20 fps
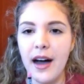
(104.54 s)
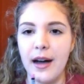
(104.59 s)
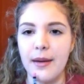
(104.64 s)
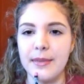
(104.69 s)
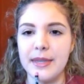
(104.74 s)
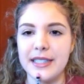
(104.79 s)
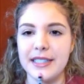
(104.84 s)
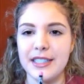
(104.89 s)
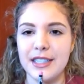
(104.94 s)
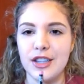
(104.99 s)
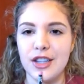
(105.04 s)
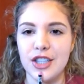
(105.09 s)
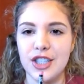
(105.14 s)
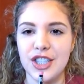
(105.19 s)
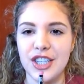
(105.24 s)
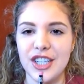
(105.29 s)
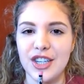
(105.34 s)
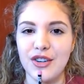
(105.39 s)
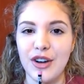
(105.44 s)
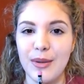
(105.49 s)
This is in the
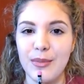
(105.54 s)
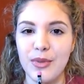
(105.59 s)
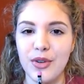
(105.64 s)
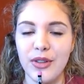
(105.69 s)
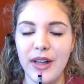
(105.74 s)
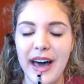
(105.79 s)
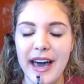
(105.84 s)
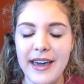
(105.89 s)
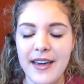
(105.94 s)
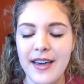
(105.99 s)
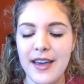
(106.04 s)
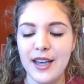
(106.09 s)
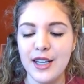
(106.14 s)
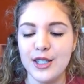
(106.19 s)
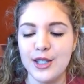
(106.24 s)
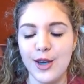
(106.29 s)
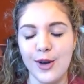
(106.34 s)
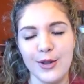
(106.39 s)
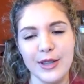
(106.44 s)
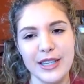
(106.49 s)
shade Creme Brulee,
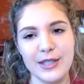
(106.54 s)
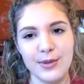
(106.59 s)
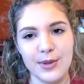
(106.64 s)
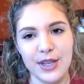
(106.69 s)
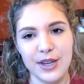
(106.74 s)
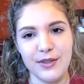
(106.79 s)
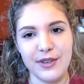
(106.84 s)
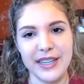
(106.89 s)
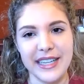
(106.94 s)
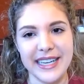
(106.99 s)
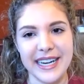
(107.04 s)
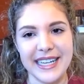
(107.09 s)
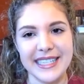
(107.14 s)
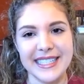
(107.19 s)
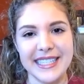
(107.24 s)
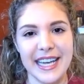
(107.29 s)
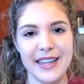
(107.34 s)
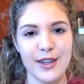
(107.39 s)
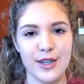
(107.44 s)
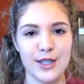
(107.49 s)
so these would look really
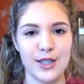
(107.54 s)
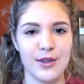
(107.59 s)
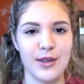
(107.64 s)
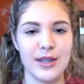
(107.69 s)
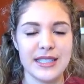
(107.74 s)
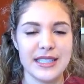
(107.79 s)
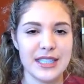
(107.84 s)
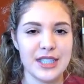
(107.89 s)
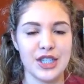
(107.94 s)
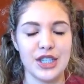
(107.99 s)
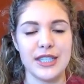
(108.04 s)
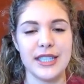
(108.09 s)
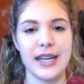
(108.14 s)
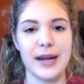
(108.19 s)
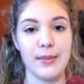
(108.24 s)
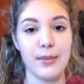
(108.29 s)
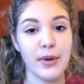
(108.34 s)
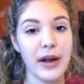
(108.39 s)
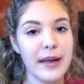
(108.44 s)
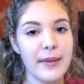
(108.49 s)
nice together. So this is just like
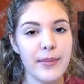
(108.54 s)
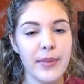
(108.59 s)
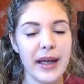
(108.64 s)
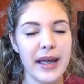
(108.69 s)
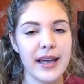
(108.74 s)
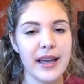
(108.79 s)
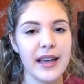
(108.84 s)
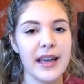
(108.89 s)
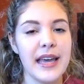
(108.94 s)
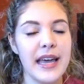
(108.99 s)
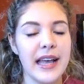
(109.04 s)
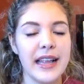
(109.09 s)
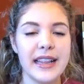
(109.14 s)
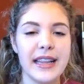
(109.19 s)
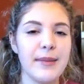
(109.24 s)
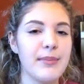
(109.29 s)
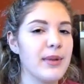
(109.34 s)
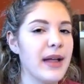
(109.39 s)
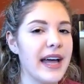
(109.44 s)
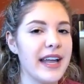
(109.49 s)
a bright pink
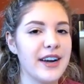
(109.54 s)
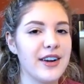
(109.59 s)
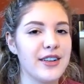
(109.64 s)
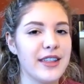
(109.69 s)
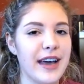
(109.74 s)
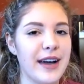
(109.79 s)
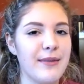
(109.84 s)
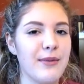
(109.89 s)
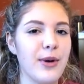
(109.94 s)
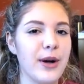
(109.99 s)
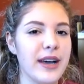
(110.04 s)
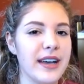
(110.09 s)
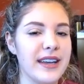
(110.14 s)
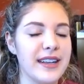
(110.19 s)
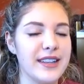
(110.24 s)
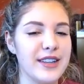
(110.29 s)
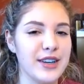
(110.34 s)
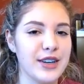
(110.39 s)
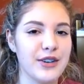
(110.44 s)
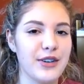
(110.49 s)
lip liner that
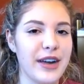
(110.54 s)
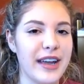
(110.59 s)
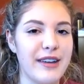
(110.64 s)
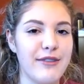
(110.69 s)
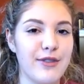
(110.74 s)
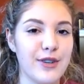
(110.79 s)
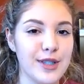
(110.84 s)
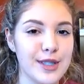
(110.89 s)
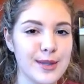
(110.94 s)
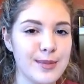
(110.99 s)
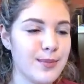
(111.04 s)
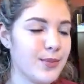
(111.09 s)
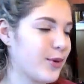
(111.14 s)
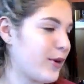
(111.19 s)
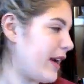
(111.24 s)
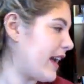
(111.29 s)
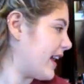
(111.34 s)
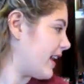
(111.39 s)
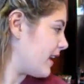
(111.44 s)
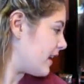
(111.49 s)
would look great for
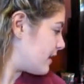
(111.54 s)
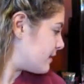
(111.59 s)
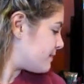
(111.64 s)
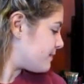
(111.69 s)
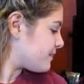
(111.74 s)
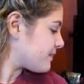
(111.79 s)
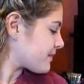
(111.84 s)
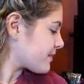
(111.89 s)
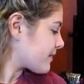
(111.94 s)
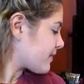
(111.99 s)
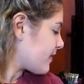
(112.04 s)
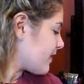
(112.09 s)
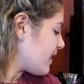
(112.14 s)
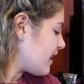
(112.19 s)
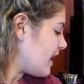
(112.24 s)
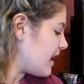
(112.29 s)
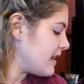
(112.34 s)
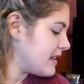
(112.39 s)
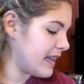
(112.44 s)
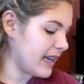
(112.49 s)
spring.
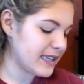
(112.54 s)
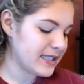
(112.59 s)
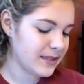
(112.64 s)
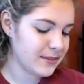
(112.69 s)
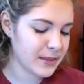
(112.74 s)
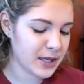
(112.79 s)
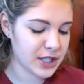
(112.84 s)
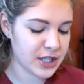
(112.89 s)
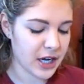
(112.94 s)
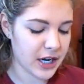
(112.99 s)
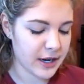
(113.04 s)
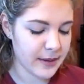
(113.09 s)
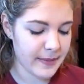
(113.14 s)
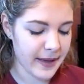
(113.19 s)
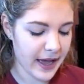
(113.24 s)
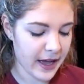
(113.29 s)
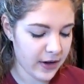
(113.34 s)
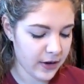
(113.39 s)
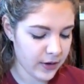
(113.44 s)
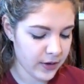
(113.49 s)
Next I'm going to talk
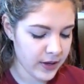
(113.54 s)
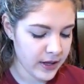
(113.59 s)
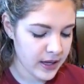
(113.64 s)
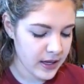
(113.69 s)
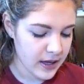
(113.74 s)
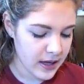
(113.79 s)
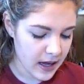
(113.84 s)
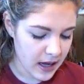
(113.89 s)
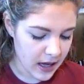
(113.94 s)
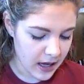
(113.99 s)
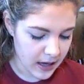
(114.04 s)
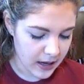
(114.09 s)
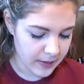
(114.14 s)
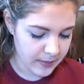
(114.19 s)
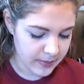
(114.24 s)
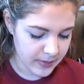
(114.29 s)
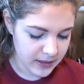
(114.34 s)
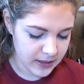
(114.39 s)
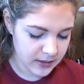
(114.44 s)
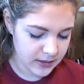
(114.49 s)
about,
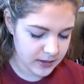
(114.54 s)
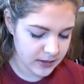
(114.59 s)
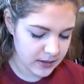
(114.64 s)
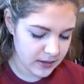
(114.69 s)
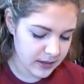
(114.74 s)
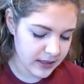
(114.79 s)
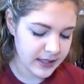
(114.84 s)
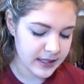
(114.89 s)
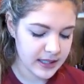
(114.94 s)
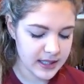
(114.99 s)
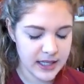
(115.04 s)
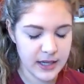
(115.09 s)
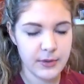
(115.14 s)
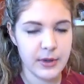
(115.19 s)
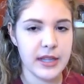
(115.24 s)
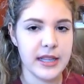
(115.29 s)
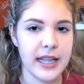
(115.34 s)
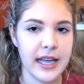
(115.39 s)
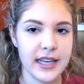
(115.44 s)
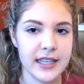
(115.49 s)
let's stay
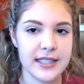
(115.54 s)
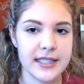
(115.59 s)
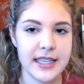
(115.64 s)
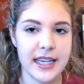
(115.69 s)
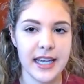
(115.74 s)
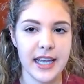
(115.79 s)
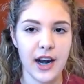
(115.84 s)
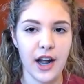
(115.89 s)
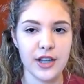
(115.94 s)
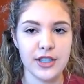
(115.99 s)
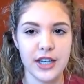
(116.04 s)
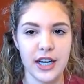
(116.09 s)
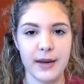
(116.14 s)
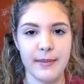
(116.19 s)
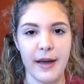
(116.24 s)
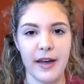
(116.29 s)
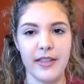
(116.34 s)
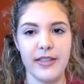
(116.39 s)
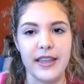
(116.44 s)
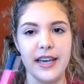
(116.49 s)
with NYX, and I'll talk
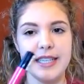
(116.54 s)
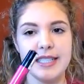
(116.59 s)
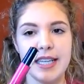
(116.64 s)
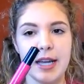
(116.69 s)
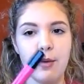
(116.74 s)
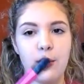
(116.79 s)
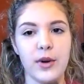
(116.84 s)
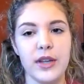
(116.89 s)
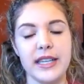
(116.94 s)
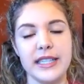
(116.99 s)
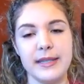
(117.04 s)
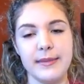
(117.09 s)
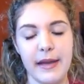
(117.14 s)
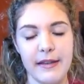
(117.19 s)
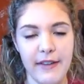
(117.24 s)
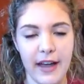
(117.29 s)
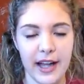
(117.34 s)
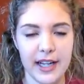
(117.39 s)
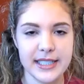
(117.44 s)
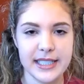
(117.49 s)
about this. I wore this in
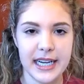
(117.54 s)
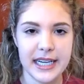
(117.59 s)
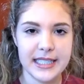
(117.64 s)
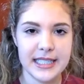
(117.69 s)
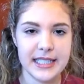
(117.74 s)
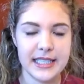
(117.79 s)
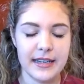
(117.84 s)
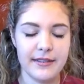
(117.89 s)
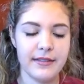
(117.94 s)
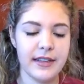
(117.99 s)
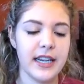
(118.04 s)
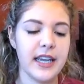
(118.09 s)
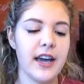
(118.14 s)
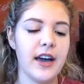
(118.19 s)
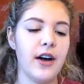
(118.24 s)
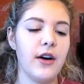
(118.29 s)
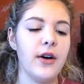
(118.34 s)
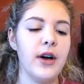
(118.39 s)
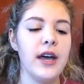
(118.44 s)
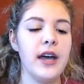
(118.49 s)
my Valentine's Day
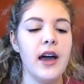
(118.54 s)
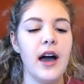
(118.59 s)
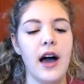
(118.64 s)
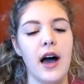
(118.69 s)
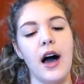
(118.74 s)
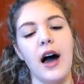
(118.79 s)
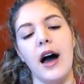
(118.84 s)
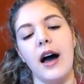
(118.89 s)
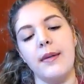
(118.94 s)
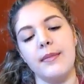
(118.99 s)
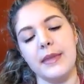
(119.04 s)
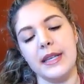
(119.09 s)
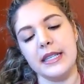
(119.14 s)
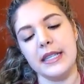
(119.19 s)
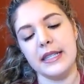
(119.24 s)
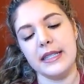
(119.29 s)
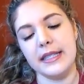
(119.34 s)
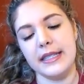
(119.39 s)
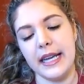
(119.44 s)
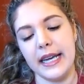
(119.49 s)
video.
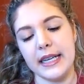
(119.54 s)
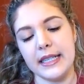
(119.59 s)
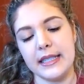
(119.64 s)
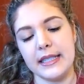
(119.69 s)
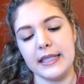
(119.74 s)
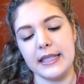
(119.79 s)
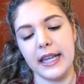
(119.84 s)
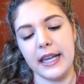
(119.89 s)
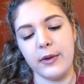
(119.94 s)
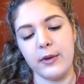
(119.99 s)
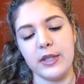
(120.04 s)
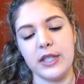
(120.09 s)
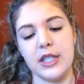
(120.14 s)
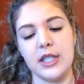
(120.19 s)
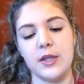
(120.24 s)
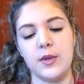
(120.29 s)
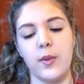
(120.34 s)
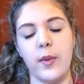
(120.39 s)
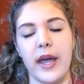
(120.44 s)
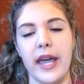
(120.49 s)
This is NYX Liquid
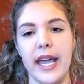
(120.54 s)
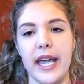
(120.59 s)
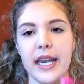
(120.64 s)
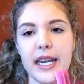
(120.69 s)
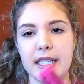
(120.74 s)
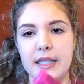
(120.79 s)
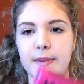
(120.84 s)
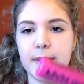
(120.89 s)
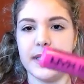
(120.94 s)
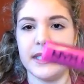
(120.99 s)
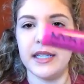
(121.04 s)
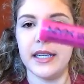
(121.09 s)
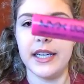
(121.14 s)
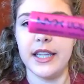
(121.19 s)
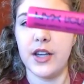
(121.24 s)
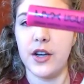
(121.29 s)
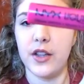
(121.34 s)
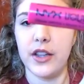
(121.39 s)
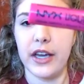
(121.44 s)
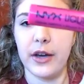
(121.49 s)
Suede. It's basically
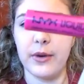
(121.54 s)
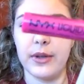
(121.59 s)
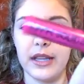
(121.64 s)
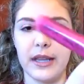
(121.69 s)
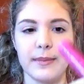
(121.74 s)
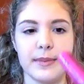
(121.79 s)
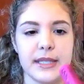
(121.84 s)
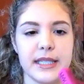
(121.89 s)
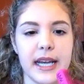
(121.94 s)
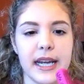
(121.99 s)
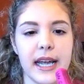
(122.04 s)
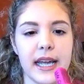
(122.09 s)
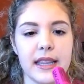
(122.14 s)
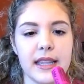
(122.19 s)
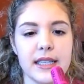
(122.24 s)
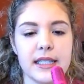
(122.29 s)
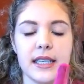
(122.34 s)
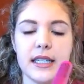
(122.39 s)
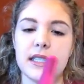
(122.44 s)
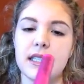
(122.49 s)
their liquid lipstick, and
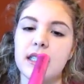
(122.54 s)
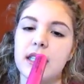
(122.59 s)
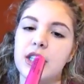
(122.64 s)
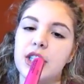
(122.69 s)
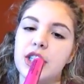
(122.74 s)
this is in